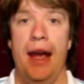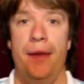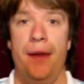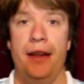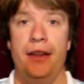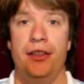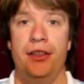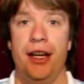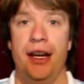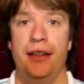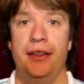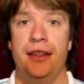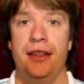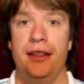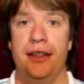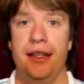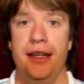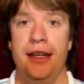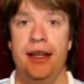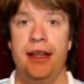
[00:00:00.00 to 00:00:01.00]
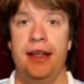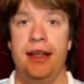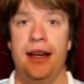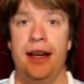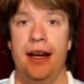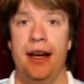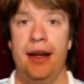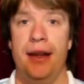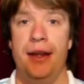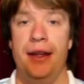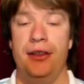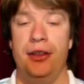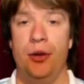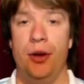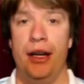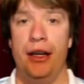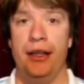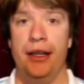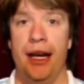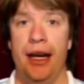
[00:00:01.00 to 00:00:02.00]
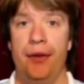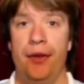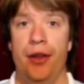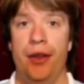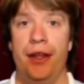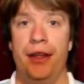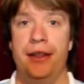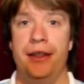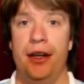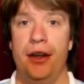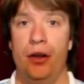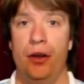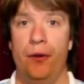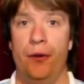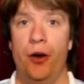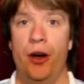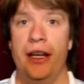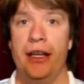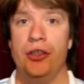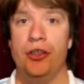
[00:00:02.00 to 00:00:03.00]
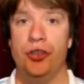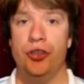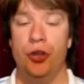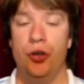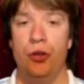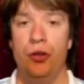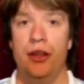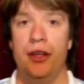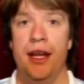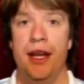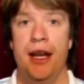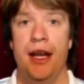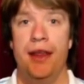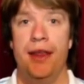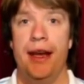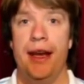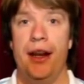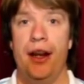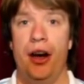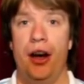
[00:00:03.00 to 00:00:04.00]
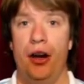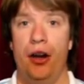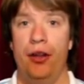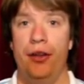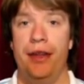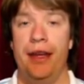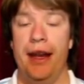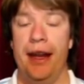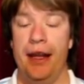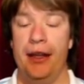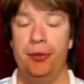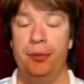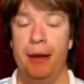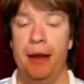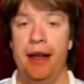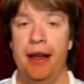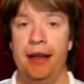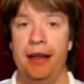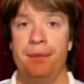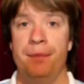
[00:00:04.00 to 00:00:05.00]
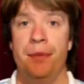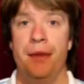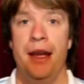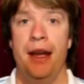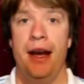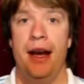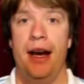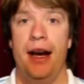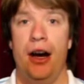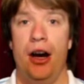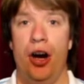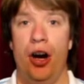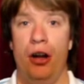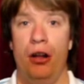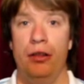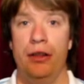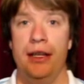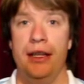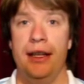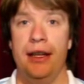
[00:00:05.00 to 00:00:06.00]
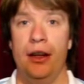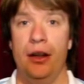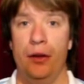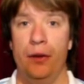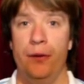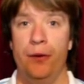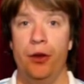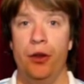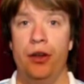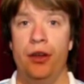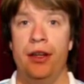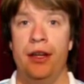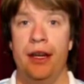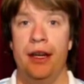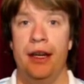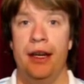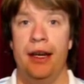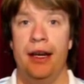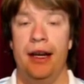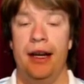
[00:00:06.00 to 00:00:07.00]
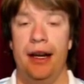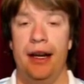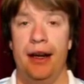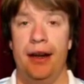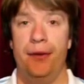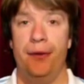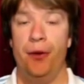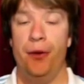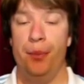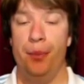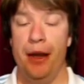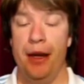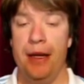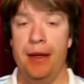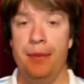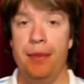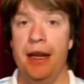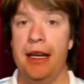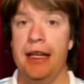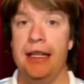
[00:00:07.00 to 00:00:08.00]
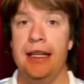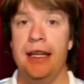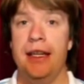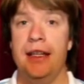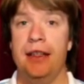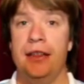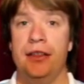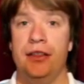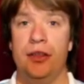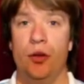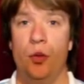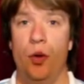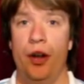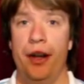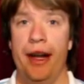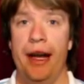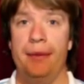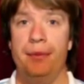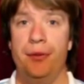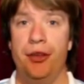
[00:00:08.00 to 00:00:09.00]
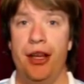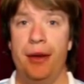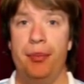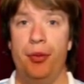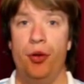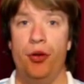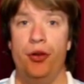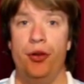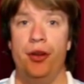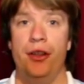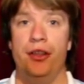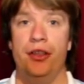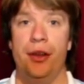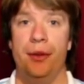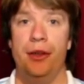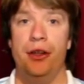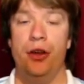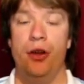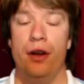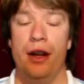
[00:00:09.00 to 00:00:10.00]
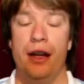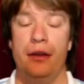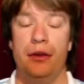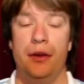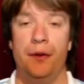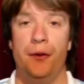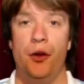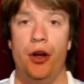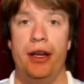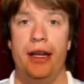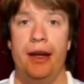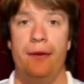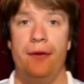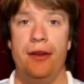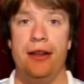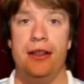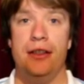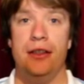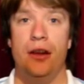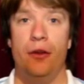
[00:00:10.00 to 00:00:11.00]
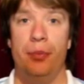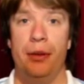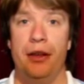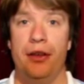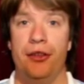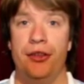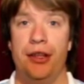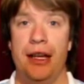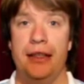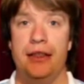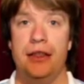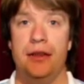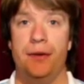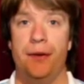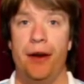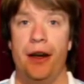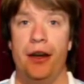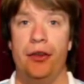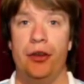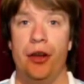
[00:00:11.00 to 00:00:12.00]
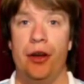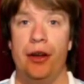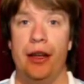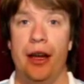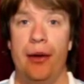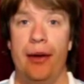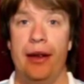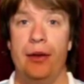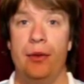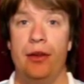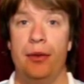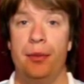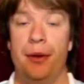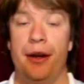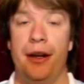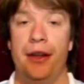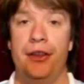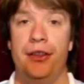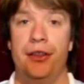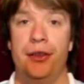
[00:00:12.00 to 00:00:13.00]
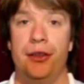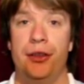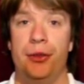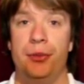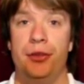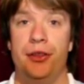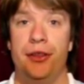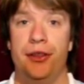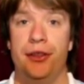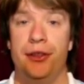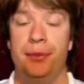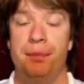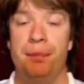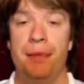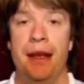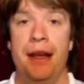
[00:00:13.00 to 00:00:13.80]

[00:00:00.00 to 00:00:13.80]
and they start to dig to uncover the terrifying truth that has been holding Hellfjord for many years. So what happens at that point on is something you're going to have to find out for yourself, because that's as far as I'm going with my synopsis.